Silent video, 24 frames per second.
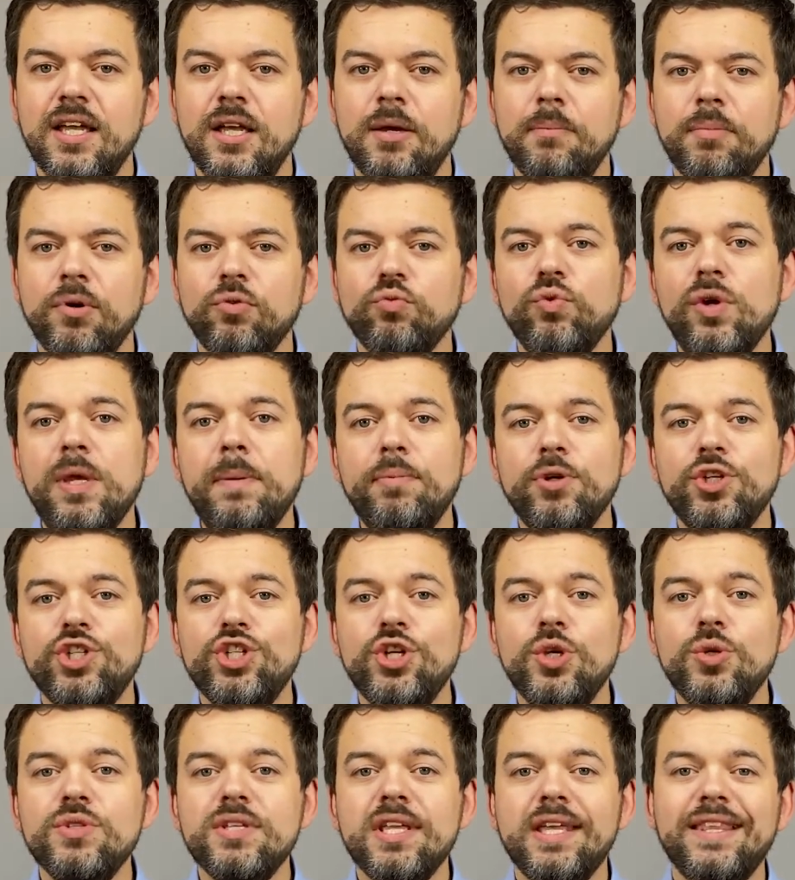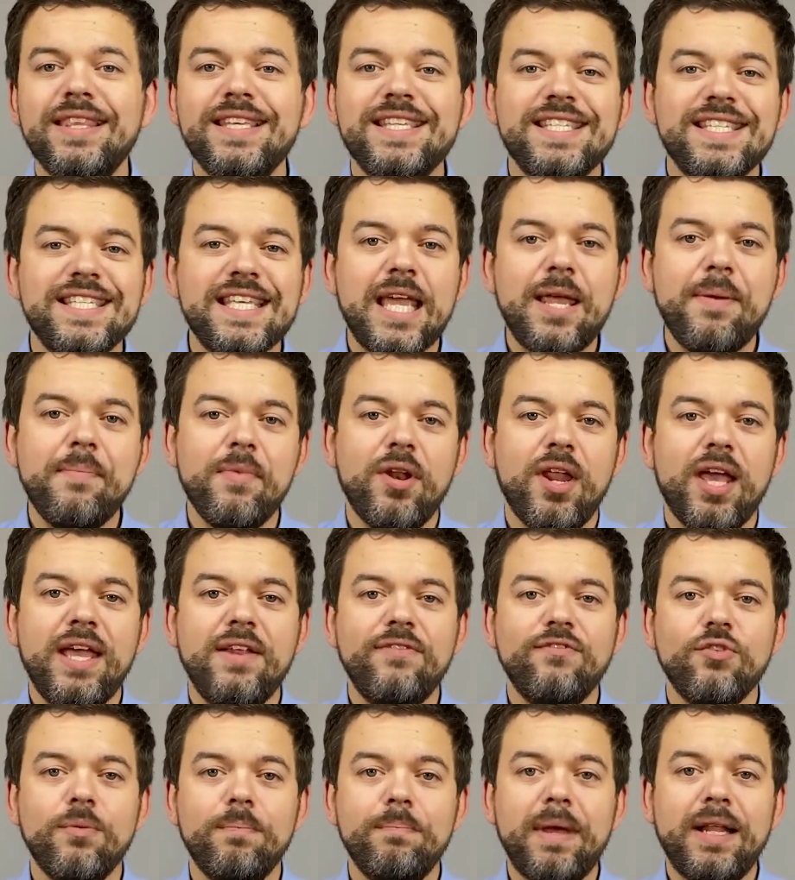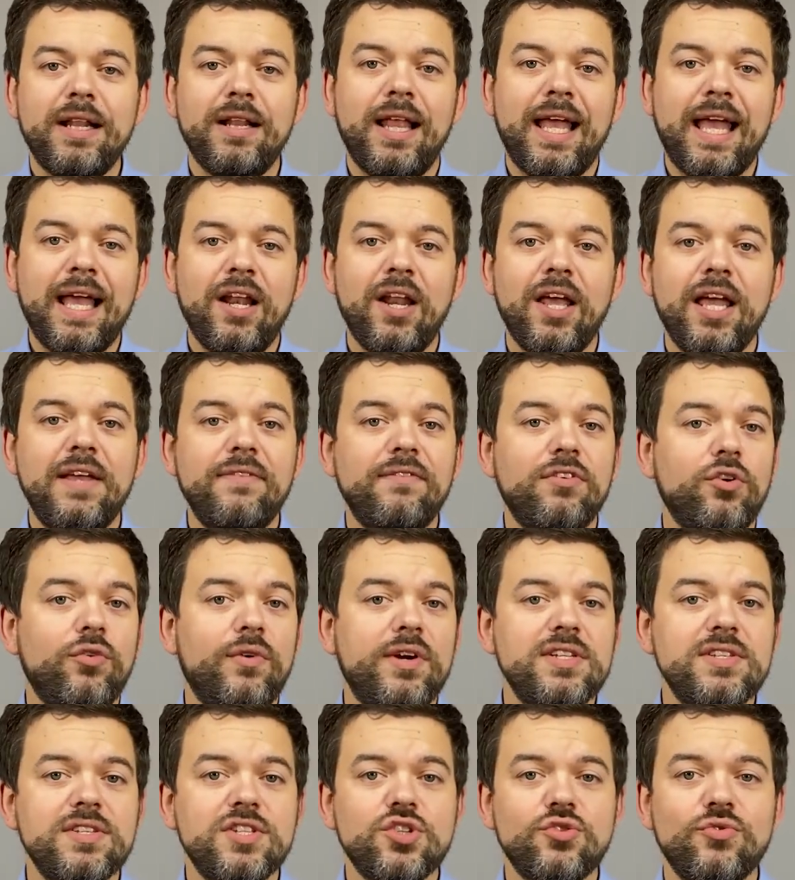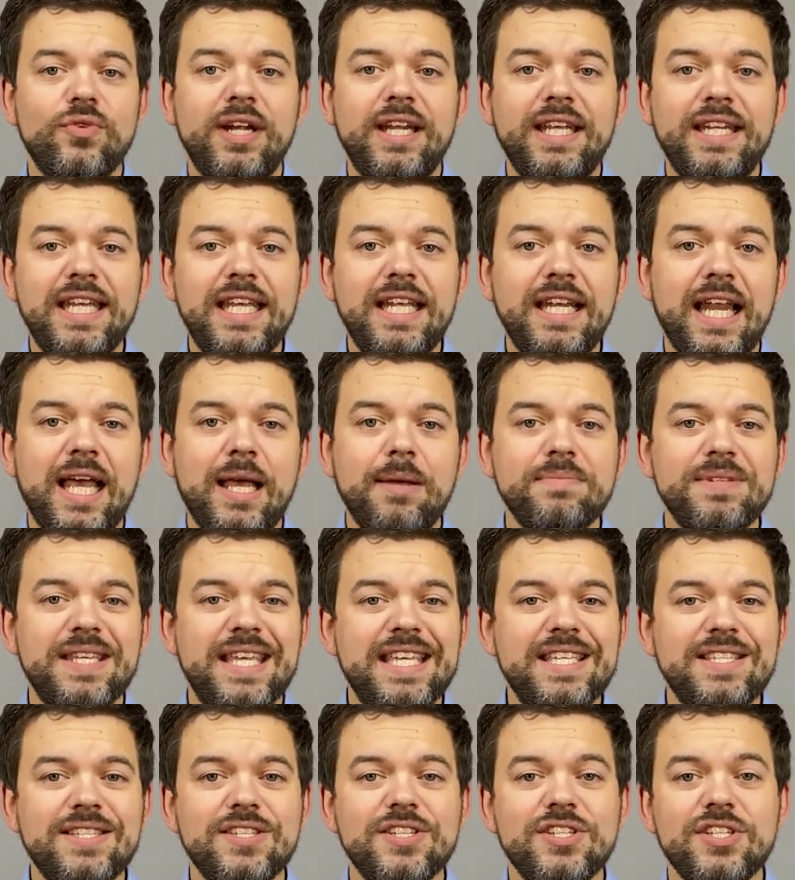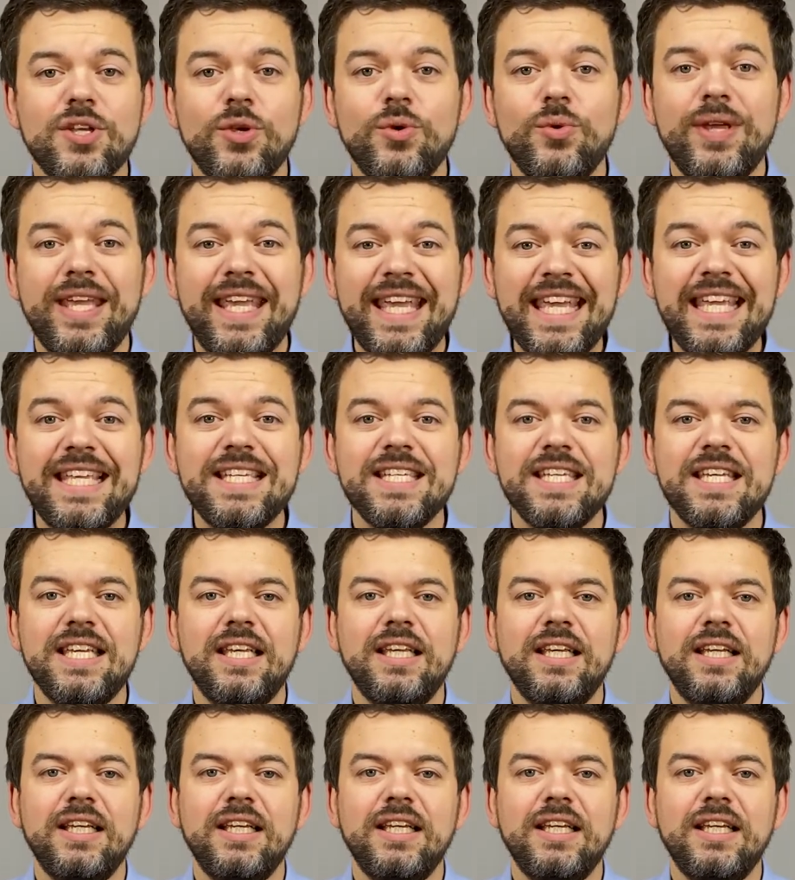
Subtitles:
but reproducing the same light from metal halide, fluorescents or LED lamps isn't so easy.